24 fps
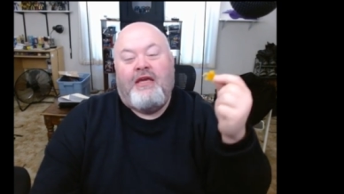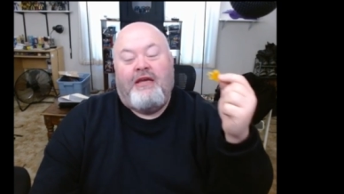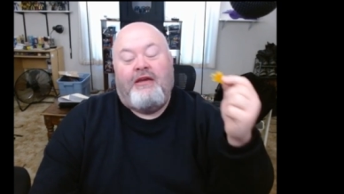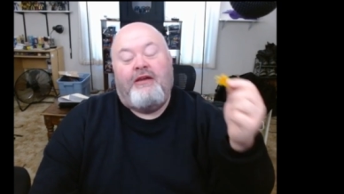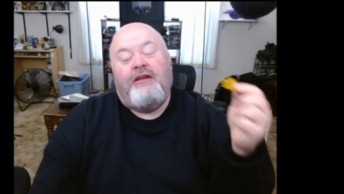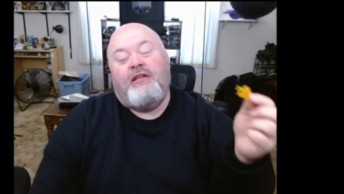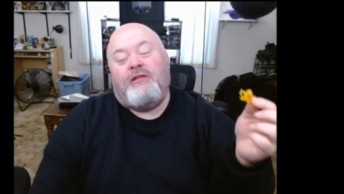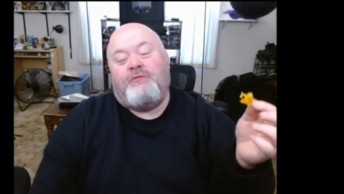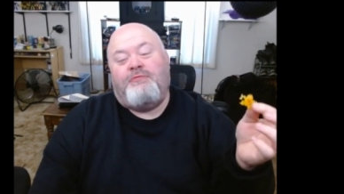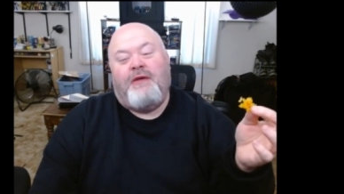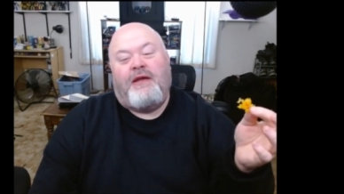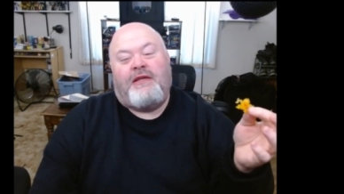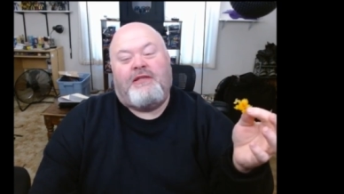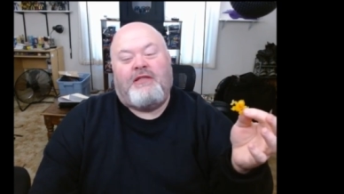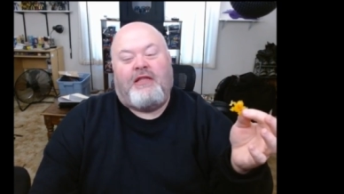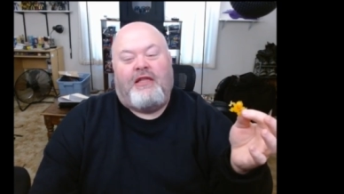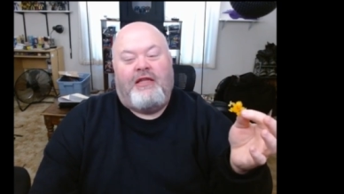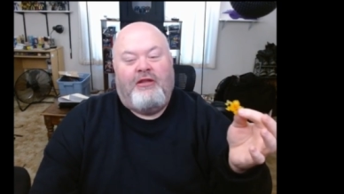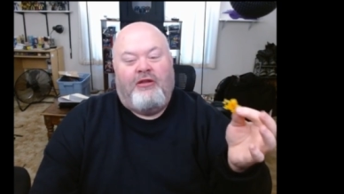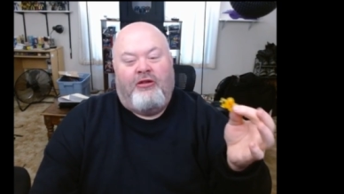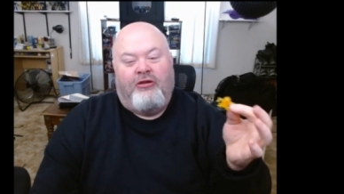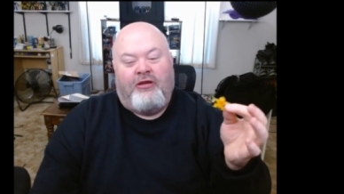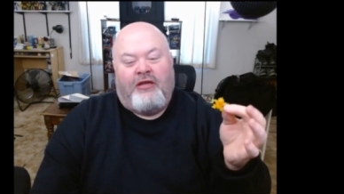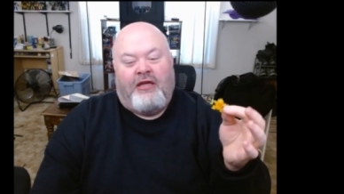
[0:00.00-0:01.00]
He's
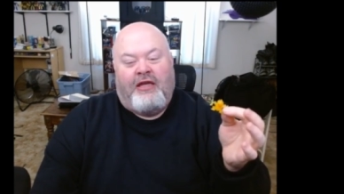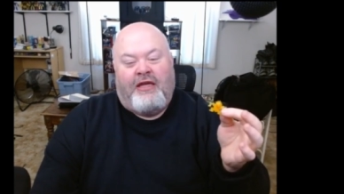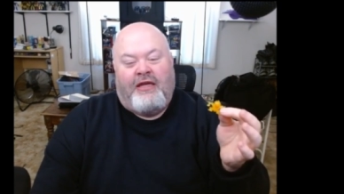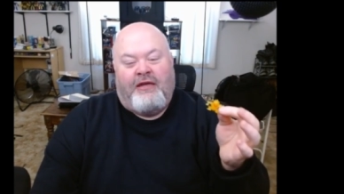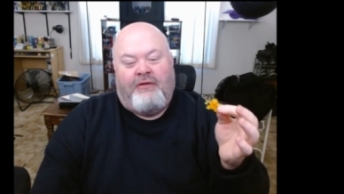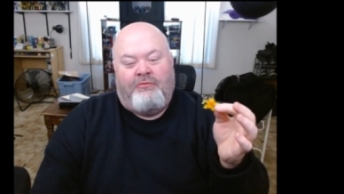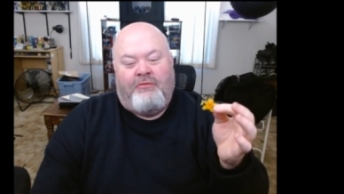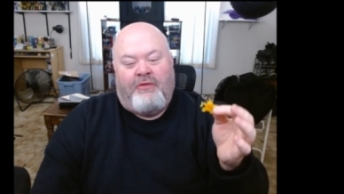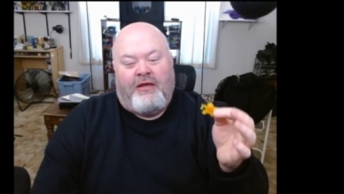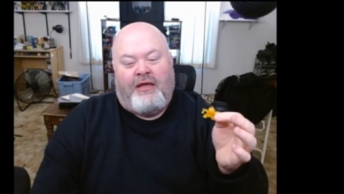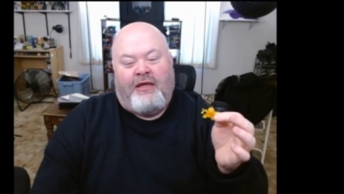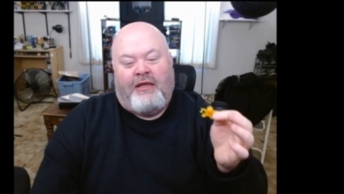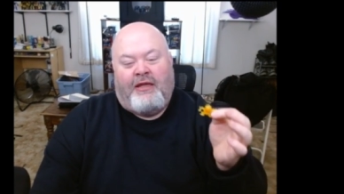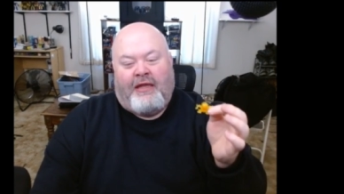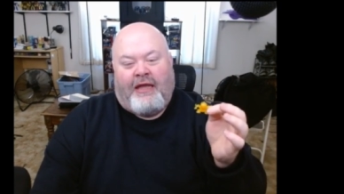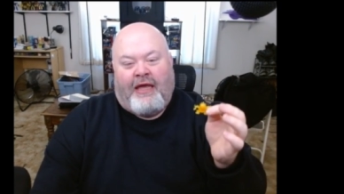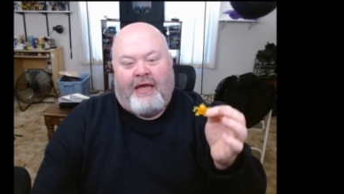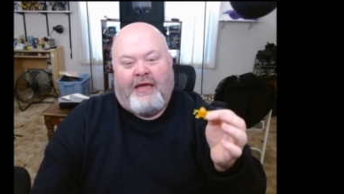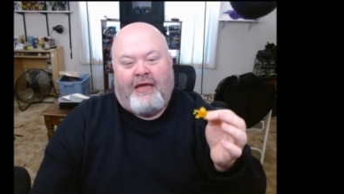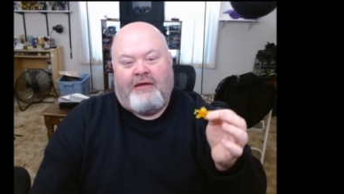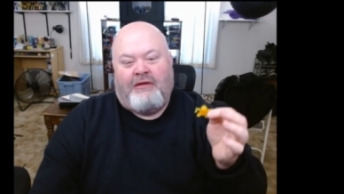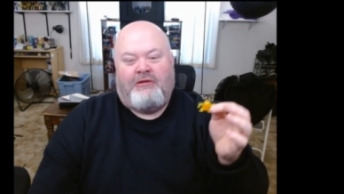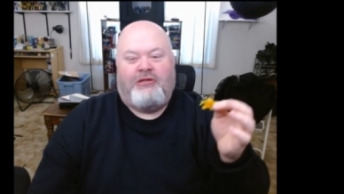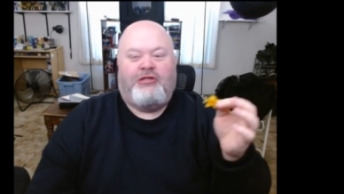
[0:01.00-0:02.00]
basically looking at me
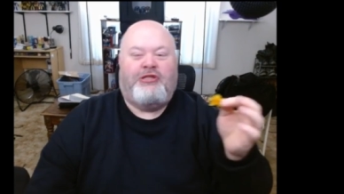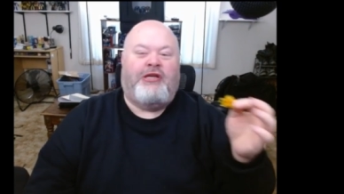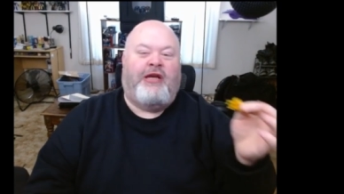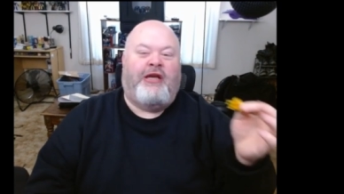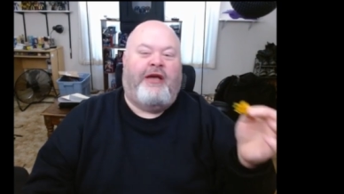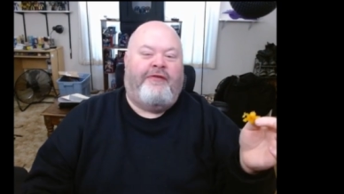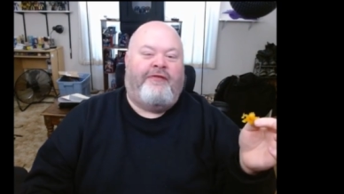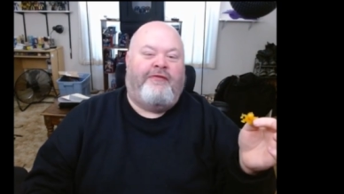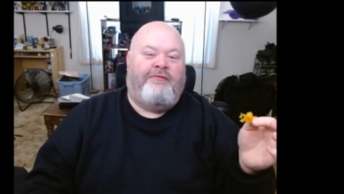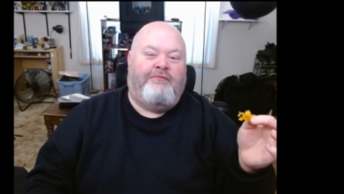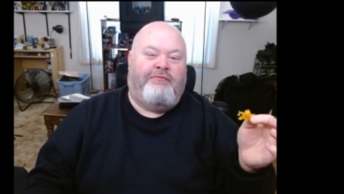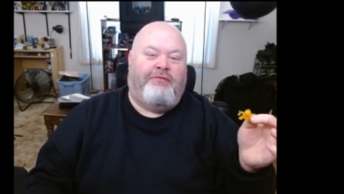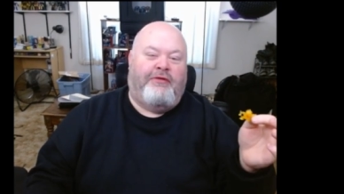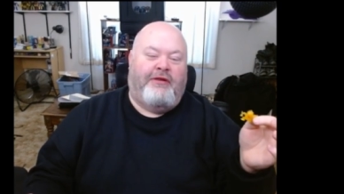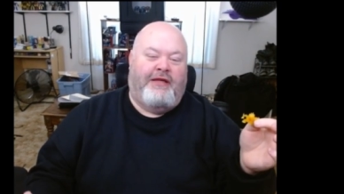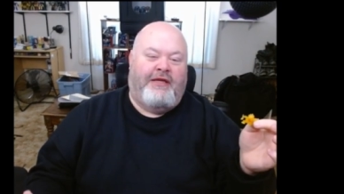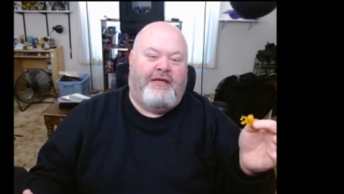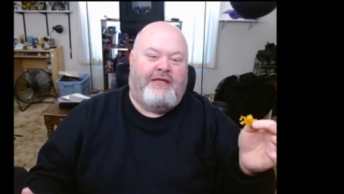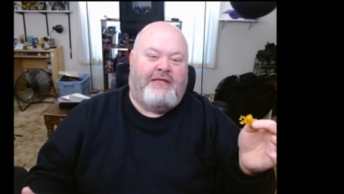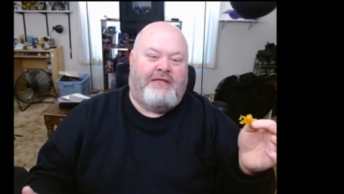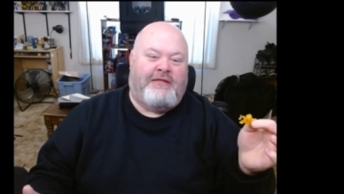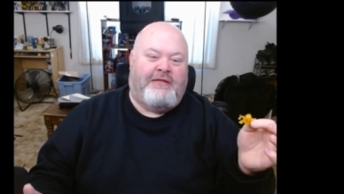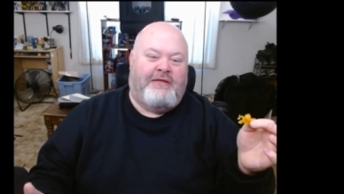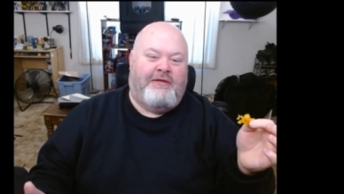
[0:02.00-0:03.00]
like, Jeff,
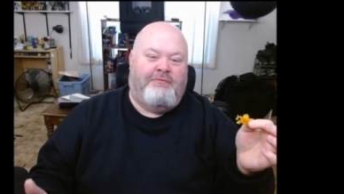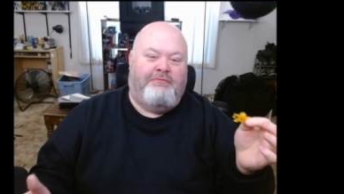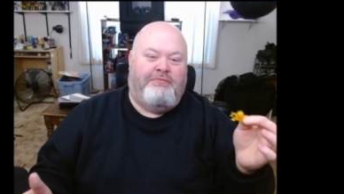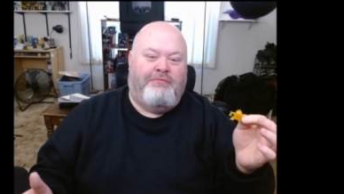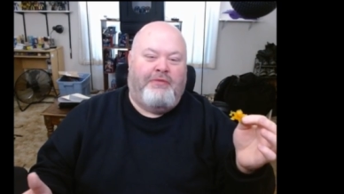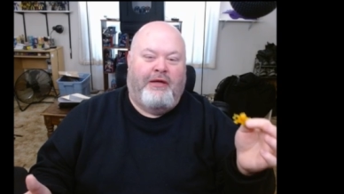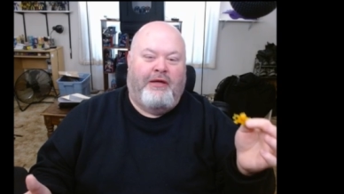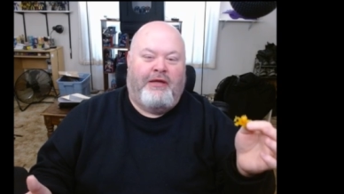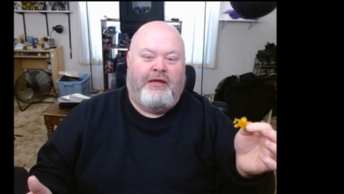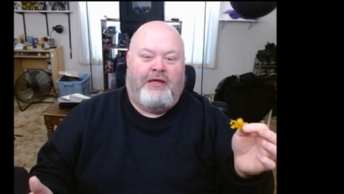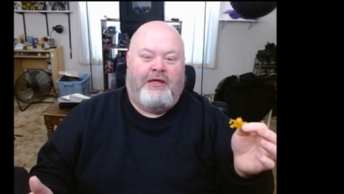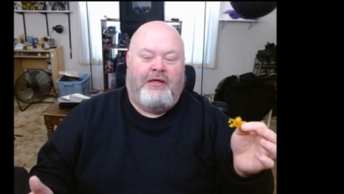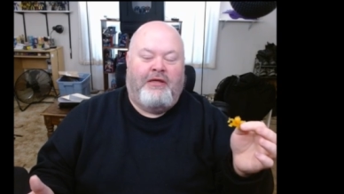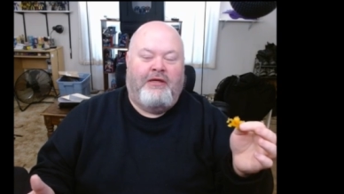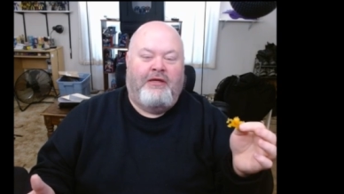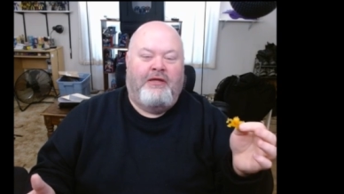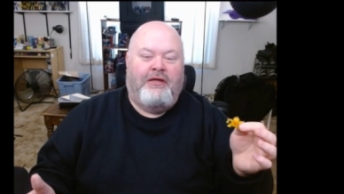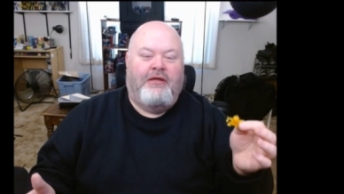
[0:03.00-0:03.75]
please, buddy,